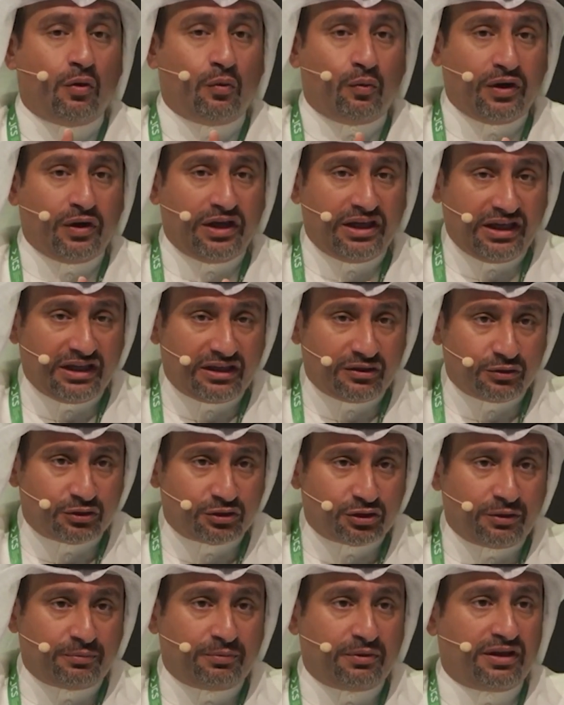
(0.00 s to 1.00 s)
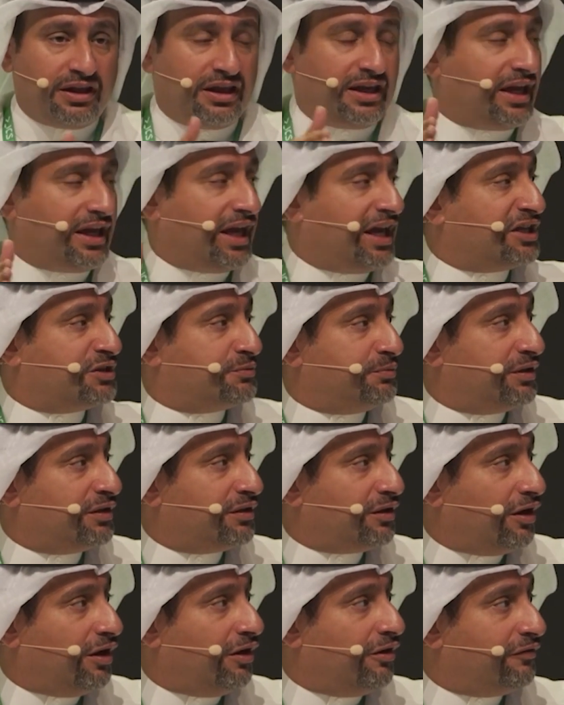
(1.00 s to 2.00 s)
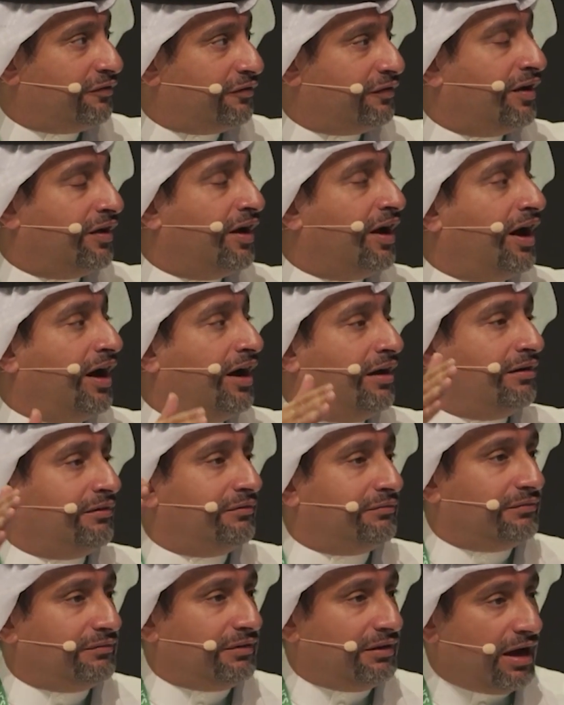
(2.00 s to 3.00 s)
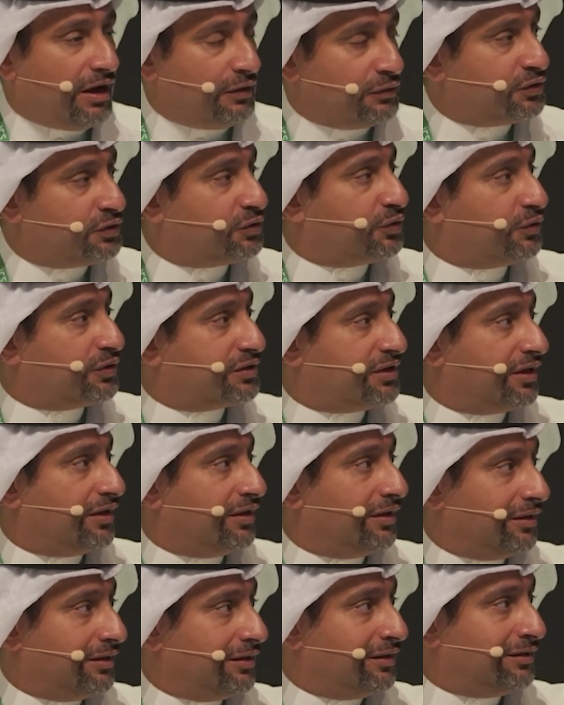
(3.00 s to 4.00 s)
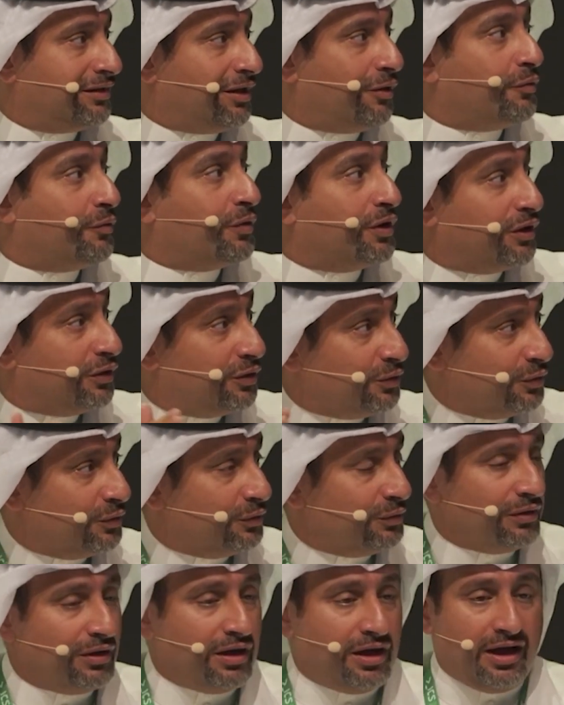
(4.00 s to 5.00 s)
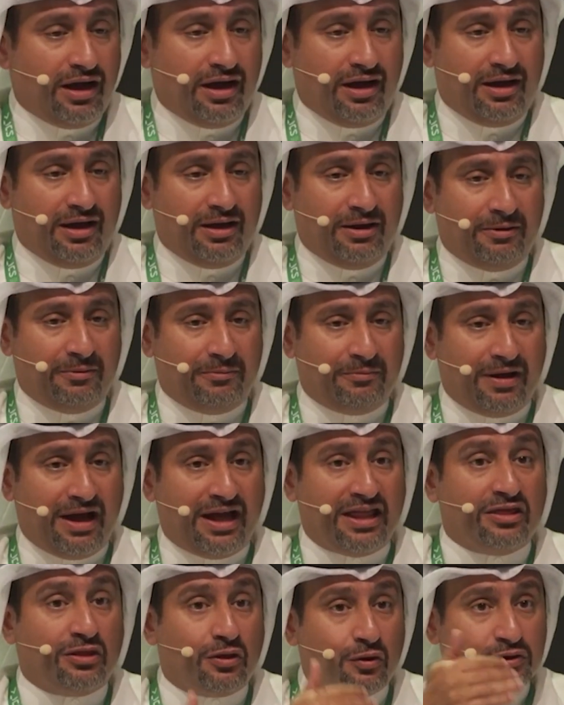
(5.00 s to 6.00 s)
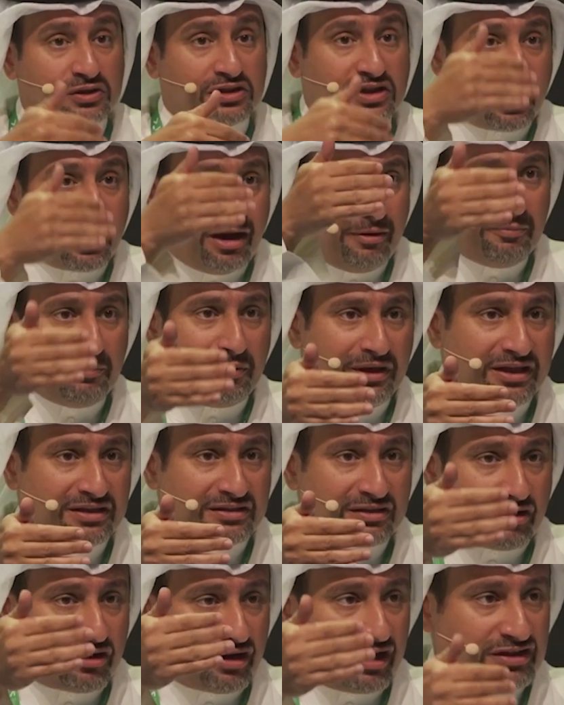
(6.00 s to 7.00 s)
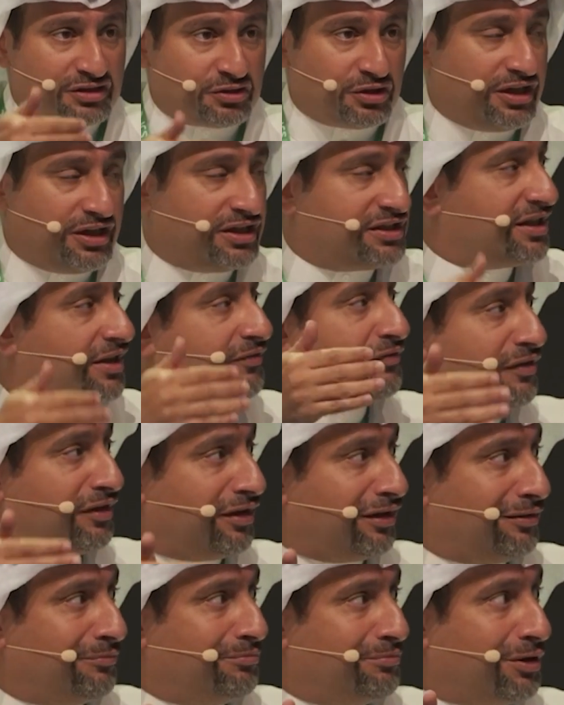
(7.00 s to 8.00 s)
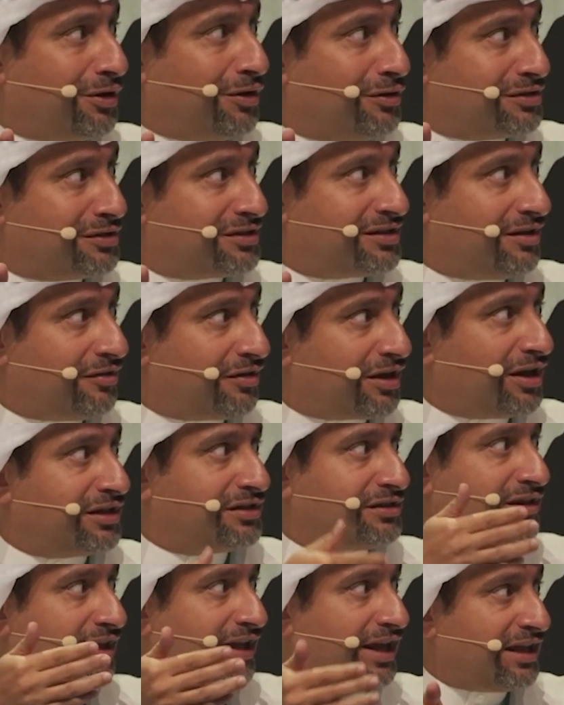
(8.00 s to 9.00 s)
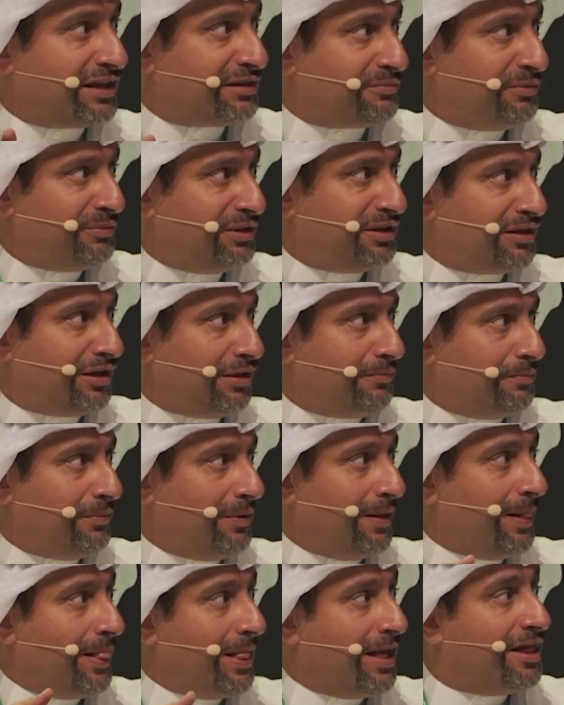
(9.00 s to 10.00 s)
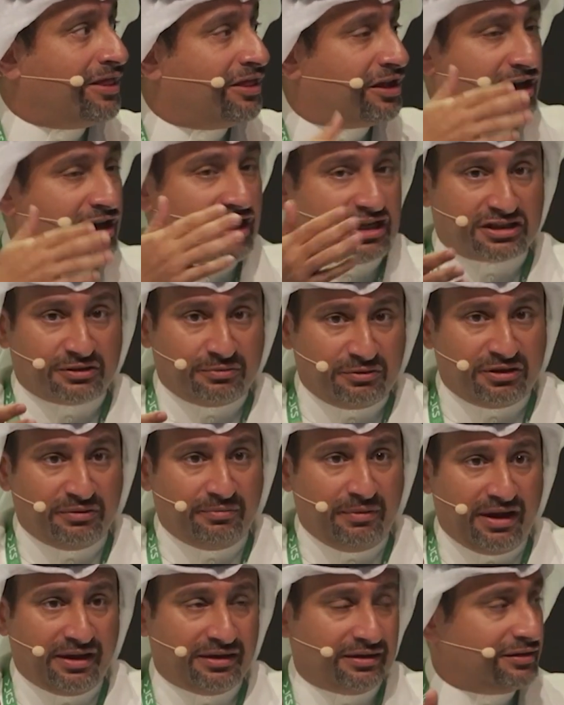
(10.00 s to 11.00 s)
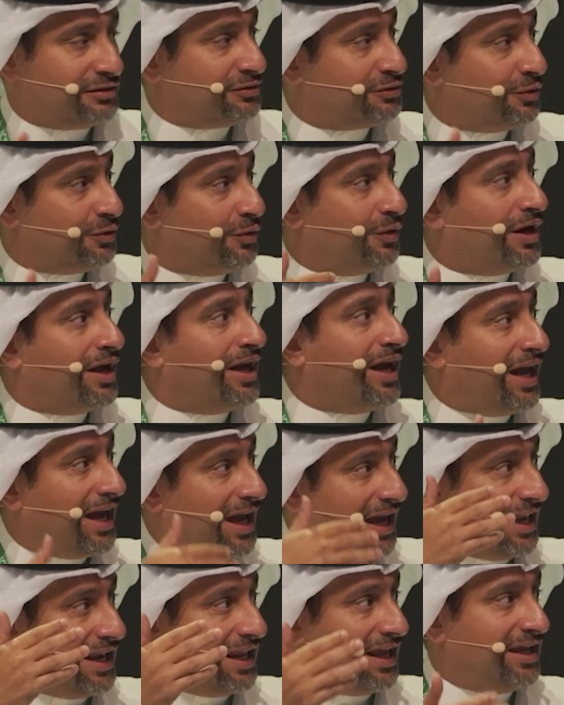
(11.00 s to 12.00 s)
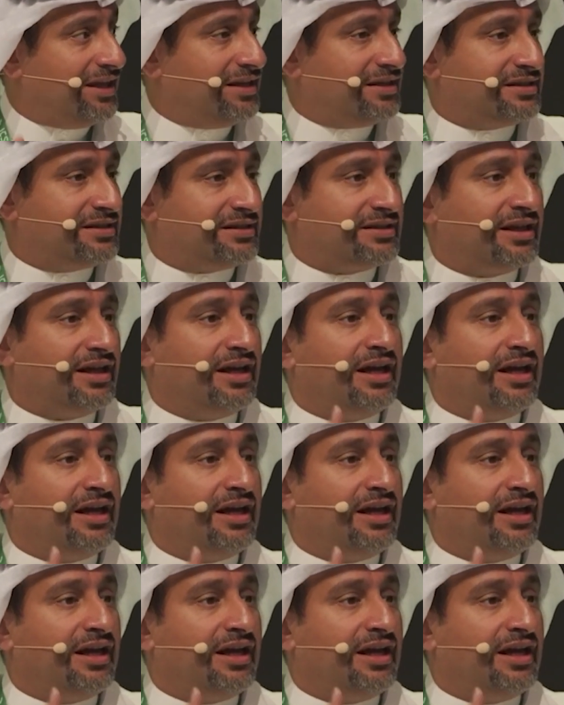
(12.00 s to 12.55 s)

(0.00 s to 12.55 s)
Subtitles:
We need to triple the engagement of outsourcing that we do. And those companies are actually suffering because they can't meet up the customer demand. So it is